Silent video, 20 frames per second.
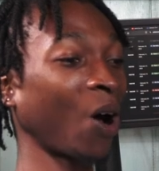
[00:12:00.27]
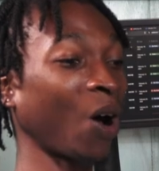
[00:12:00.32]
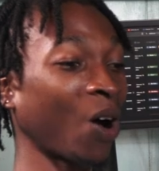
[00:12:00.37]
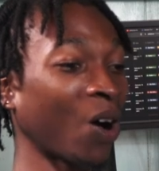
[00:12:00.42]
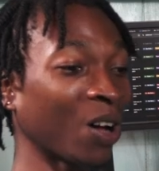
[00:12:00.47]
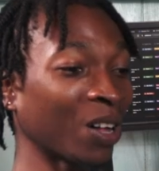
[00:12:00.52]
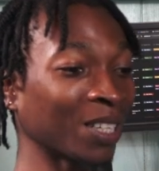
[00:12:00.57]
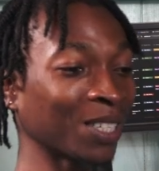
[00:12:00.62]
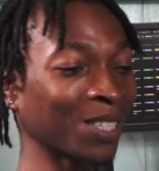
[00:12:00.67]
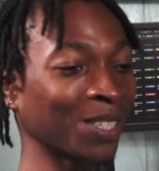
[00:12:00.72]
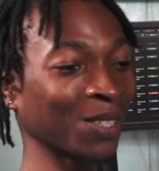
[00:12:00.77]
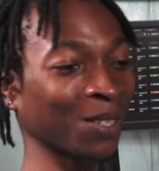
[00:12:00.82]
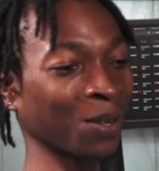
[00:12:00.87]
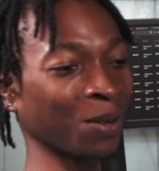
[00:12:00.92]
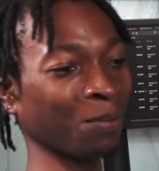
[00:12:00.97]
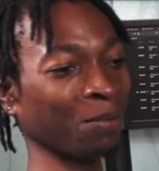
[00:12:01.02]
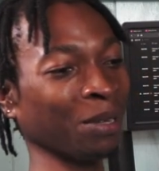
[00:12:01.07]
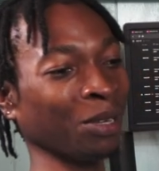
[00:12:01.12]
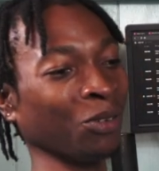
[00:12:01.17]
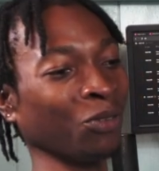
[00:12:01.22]

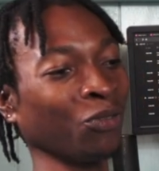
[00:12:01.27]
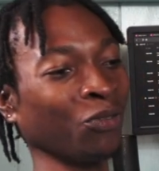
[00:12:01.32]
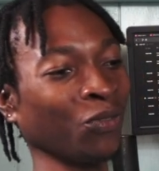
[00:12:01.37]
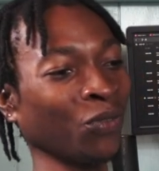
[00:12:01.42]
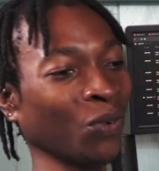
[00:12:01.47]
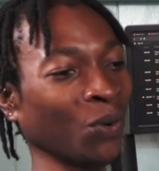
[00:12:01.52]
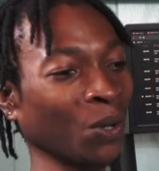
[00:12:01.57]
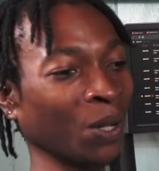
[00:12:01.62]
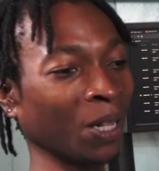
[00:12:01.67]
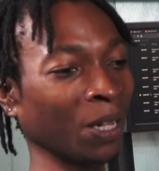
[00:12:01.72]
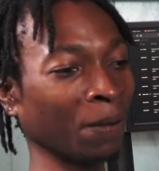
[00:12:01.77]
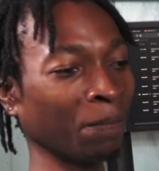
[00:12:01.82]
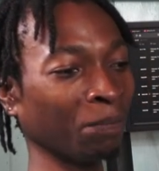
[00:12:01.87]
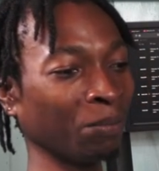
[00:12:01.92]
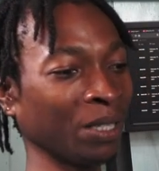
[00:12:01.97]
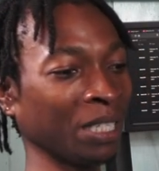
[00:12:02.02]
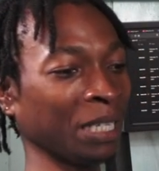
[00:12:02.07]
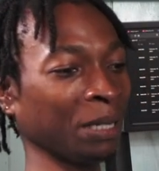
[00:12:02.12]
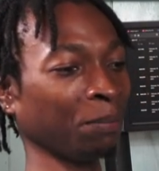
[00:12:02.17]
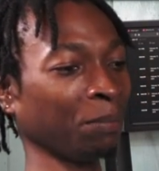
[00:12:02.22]
also be full
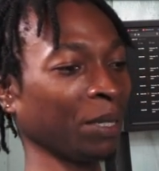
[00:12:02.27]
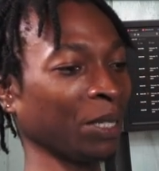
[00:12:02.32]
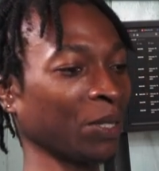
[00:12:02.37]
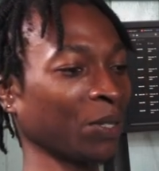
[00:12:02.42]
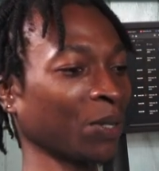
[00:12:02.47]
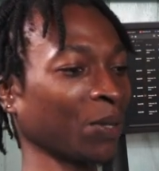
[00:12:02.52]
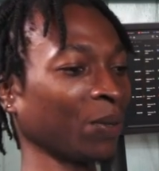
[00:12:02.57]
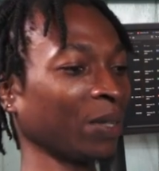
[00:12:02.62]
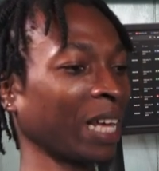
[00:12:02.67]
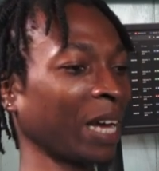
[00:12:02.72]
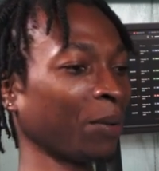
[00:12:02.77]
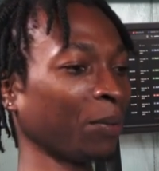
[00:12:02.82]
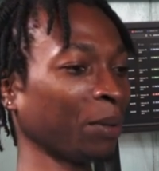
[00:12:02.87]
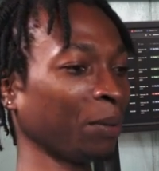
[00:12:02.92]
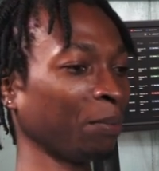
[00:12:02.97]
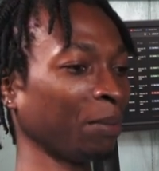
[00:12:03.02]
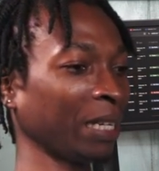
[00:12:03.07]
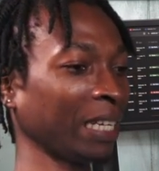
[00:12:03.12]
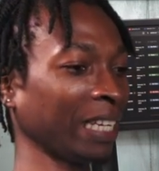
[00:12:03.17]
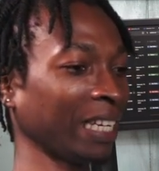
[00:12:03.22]
TP. So that
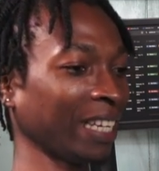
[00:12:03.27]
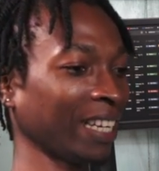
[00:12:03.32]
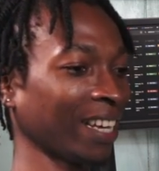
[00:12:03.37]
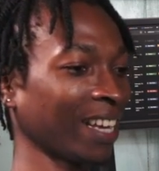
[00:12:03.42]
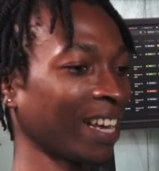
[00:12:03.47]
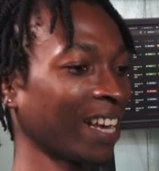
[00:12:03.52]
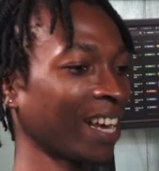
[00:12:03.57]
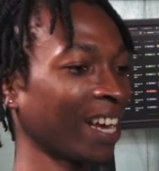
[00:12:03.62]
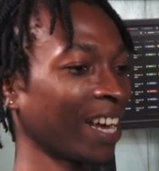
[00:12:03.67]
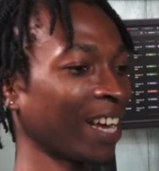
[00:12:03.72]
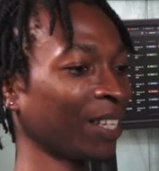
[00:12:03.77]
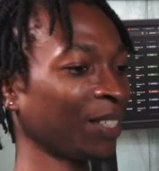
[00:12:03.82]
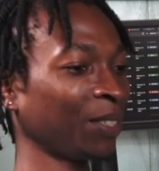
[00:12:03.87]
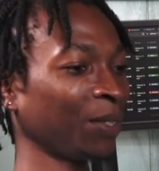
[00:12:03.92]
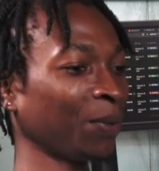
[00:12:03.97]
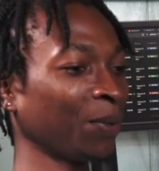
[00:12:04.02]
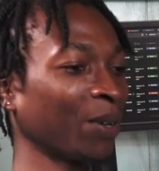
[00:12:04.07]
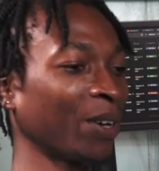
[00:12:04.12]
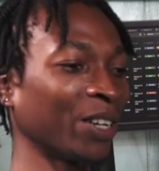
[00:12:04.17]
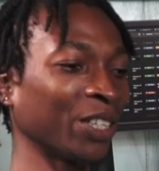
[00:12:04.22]
would be
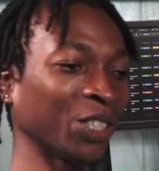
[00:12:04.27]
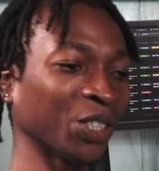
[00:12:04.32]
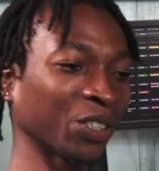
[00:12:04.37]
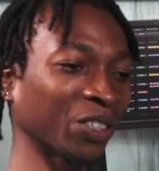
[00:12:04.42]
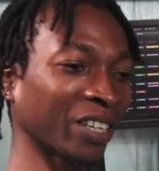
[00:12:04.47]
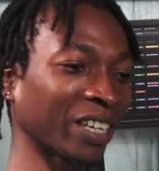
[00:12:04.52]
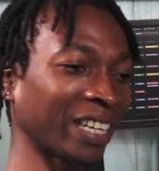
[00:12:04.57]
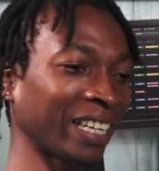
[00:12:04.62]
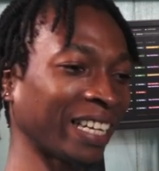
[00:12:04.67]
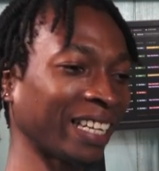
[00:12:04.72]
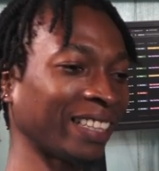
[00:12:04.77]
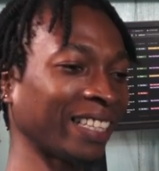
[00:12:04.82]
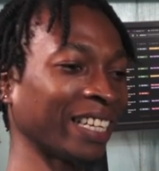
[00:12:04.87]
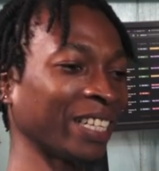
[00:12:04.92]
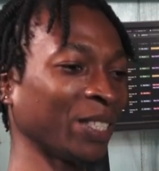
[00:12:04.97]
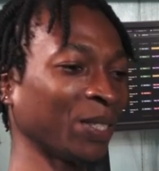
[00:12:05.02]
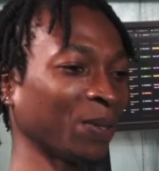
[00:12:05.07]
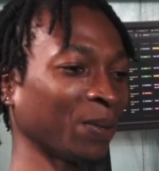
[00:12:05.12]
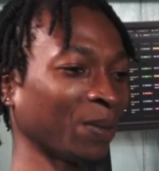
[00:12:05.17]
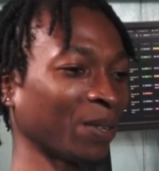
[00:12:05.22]
200,
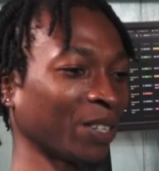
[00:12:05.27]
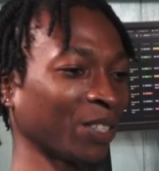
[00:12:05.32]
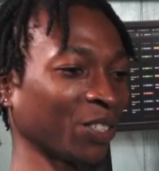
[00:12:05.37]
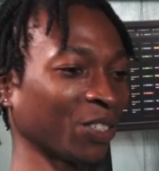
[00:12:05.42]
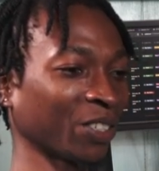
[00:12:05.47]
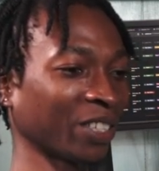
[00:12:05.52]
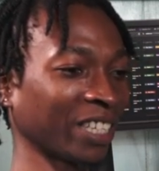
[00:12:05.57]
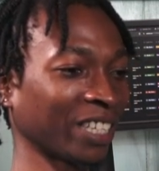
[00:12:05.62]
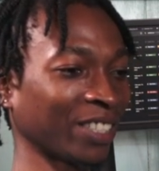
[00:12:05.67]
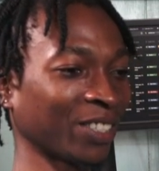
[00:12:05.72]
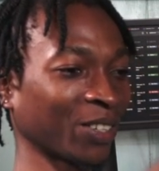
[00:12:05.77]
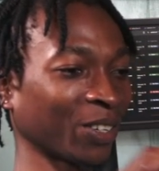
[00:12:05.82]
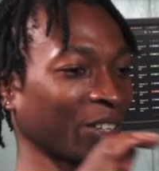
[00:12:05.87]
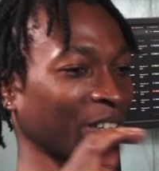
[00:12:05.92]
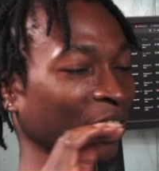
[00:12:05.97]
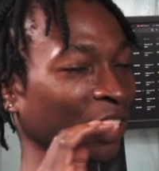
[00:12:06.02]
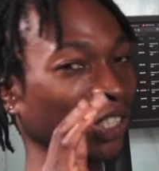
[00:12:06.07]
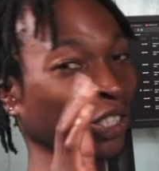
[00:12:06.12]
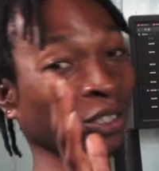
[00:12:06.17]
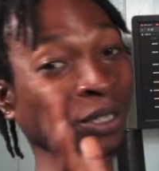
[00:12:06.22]
then
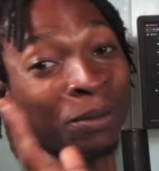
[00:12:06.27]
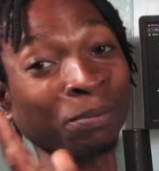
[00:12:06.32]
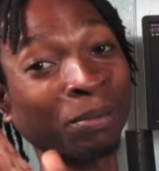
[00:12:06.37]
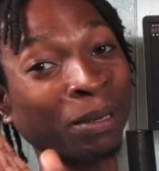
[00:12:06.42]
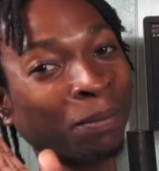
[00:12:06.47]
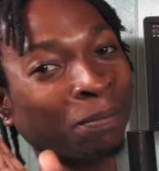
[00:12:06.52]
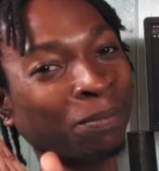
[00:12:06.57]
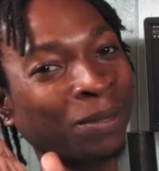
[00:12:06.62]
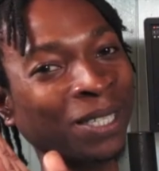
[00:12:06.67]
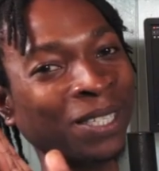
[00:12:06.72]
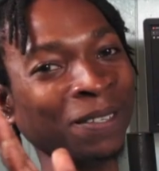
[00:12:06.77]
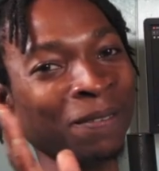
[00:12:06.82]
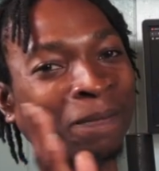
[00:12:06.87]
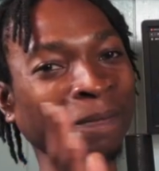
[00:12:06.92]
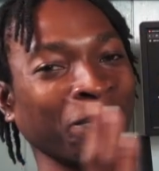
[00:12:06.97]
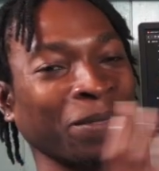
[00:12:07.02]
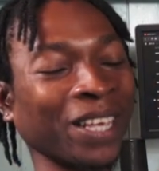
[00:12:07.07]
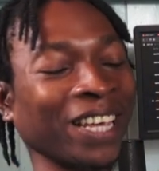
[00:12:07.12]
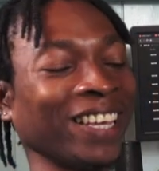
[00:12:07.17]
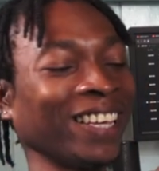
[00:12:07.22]
233 pips.
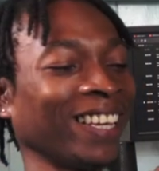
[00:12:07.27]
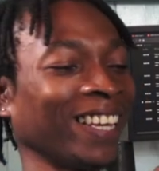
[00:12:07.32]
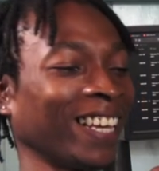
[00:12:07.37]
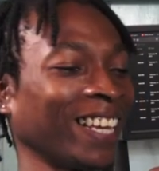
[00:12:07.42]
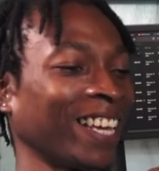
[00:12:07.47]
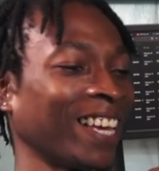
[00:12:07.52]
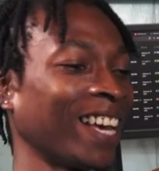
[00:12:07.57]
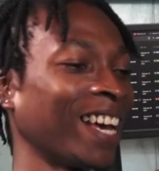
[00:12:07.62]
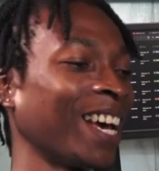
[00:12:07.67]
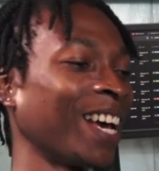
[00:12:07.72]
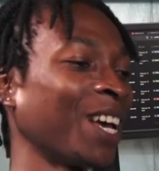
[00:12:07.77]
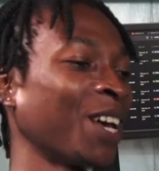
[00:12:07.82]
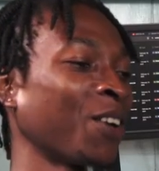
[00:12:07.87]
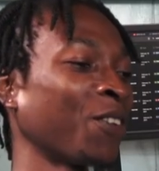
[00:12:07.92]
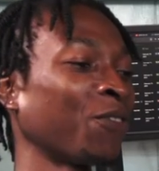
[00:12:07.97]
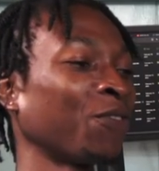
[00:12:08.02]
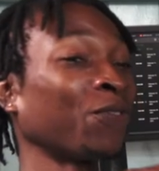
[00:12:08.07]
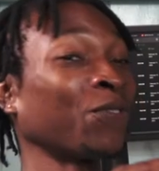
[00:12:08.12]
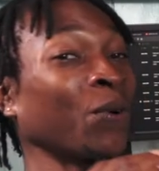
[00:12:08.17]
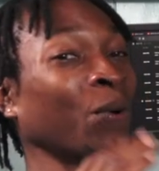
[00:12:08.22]

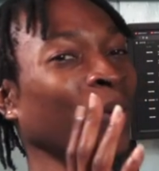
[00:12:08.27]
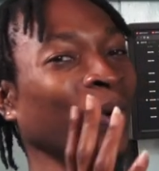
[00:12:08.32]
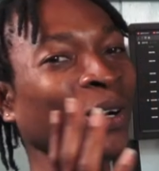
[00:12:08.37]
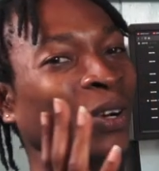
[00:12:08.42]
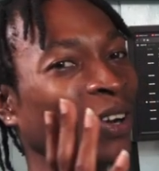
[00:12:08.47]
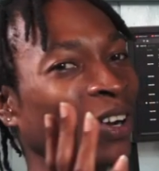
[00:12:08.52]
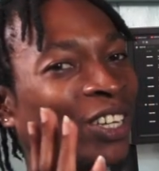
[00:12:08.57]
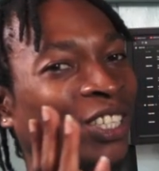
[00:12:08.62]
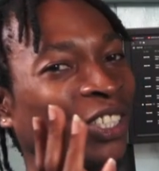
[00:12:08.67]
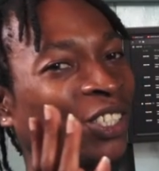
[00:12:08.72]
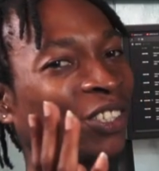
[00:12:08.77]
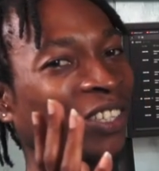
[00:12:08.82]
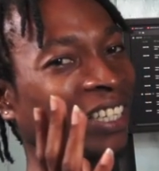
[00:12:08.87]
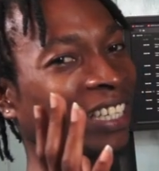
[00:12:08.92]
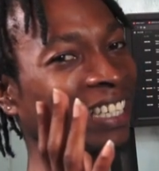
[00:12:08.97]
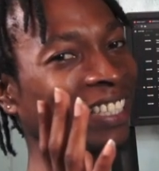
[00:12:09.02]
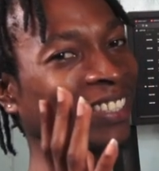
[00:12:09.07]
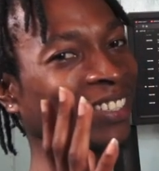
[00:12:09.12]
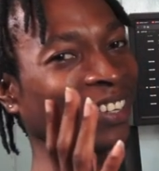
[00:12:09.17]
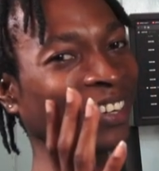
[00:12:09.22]

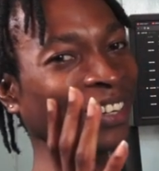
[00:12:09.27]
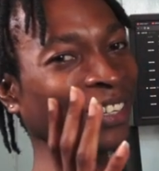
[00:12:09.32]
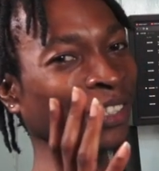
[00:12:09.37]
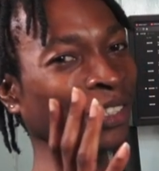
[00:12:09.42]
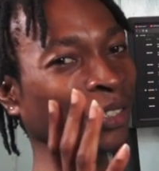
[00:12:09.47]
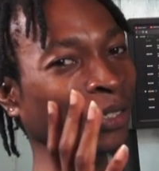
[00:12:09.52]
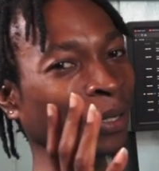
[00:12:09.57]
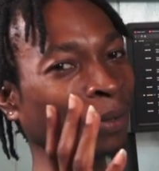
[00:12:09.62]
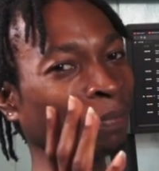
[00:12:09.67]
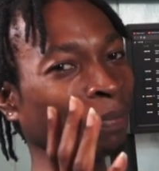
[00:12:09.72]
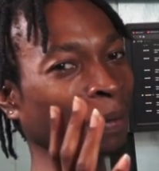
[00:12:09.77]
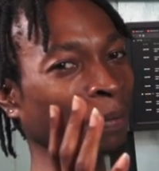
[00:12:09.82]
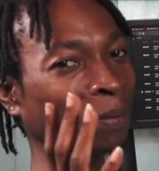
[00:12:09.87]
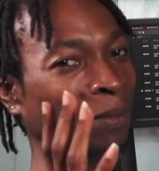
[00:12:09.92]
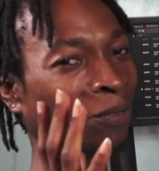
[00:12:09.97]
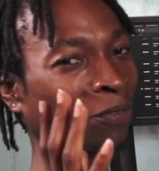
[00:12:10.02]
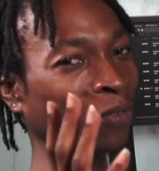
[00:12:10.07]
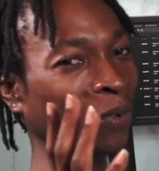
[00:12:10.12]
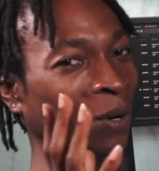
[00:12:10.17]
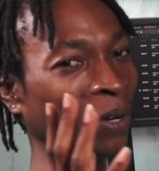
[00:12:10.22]
433
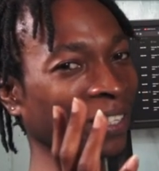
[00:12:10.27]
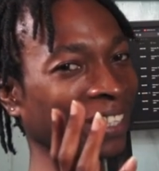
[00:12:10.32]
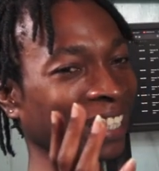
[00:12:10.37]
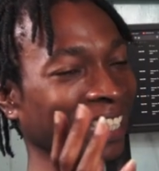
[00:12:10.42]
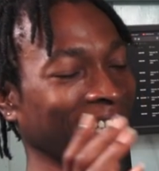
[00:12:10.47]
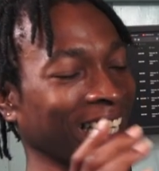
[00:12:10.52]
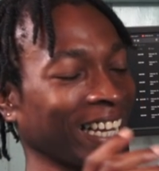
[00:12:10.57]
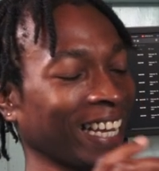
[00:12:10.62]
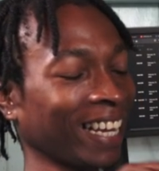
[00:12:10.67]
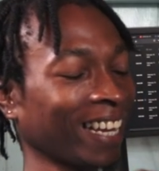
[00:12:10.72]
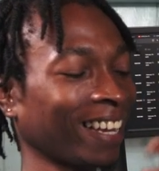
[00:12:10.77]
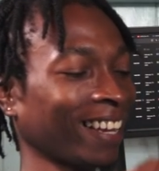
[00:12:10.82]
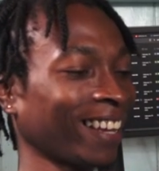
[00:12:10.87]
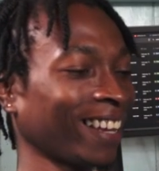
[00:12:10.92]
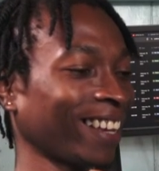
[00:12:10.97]
pips for the day.